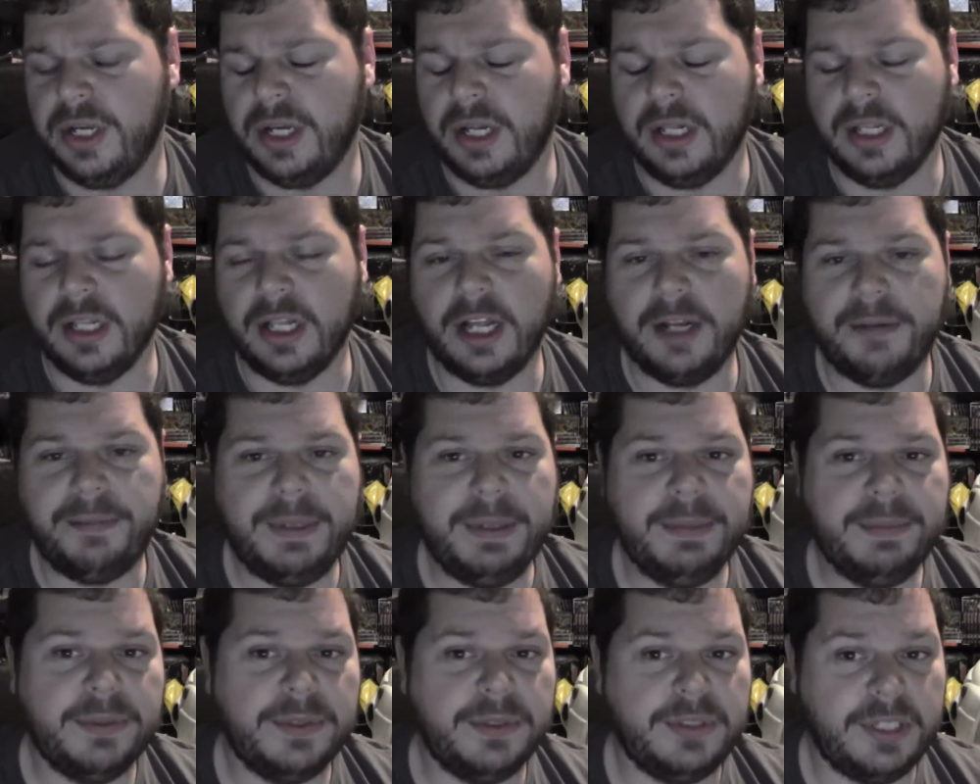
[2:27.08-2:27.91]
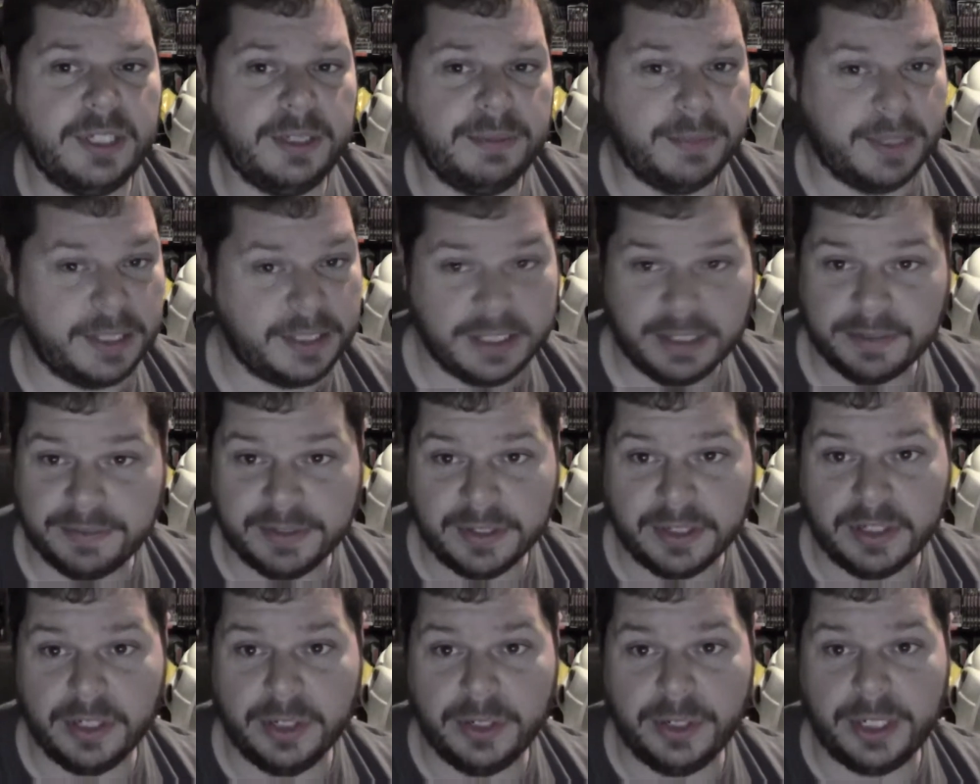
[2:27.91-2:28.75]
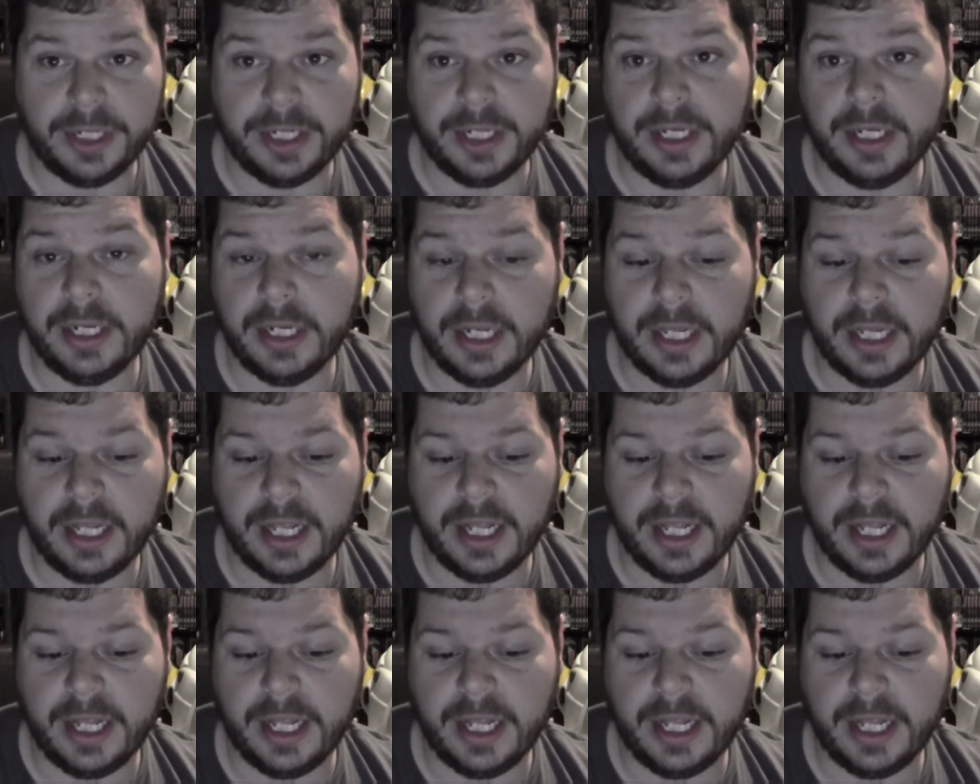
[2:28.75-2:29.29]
a lot of people said, myself included,